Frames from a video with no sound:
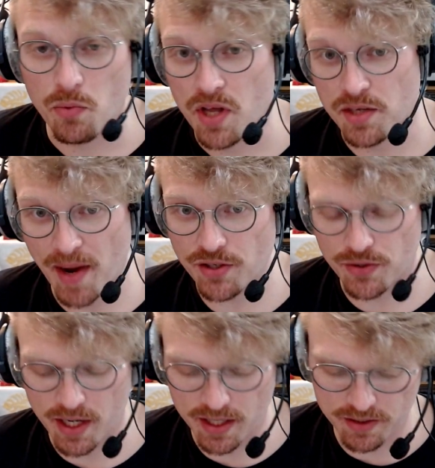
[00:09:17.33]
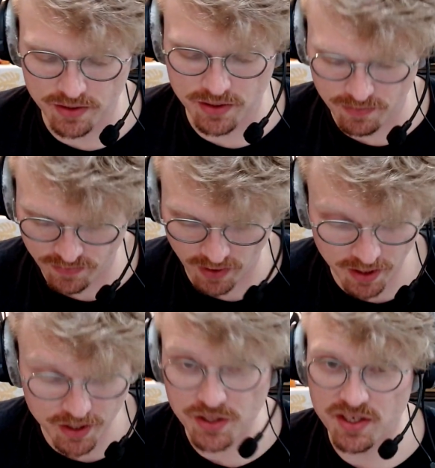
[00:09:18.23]
It's pasteurized.
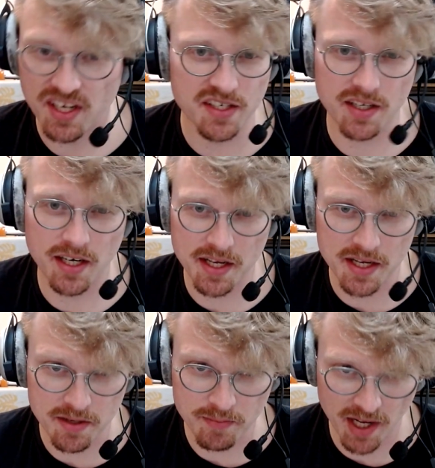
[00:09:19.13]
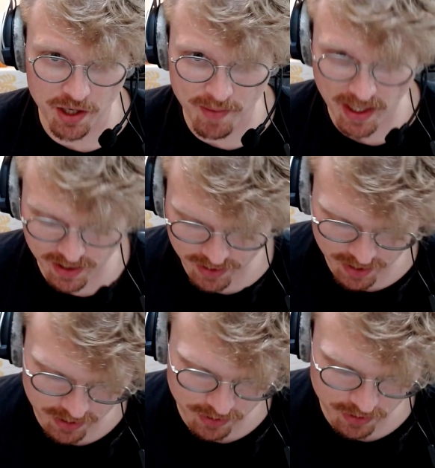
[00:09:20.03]
Fungus isn't going to get eaten by your bacteria,